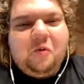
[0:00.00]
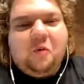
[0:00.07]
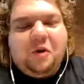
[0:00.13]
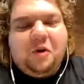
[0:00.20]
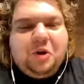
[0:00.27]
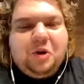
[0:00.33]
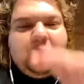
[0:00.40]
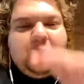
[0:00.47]

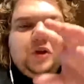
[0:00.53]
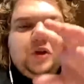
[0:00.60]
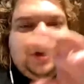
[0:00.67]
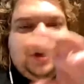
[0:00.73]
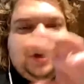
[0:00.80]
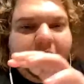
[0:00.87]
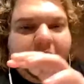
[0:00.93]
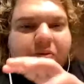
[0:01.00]
when you look
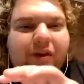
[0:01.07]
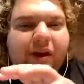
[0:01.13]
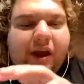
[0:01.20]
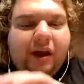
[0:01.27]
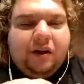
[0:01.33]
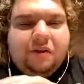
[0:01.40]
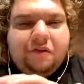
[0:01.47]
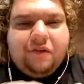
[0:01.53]
at who they
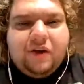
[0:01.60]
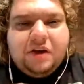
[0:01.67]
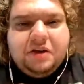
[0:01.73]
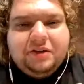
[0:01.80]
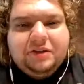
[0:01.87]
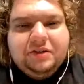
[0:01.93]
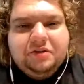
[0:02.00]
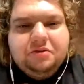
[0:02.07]
had to
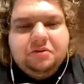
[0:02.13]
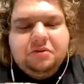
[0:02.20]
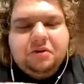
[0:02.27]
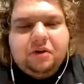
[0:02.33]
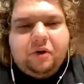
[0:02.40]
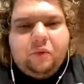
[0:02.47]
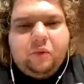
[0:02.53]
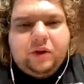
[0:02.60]
face,
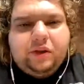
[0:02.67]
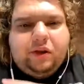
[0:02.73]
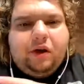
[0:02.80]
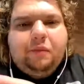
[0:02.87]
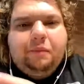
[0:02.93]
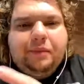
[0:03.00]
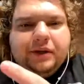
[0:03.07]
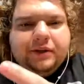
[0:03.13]
we
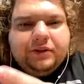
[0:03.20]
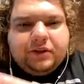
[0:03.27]
thought Penn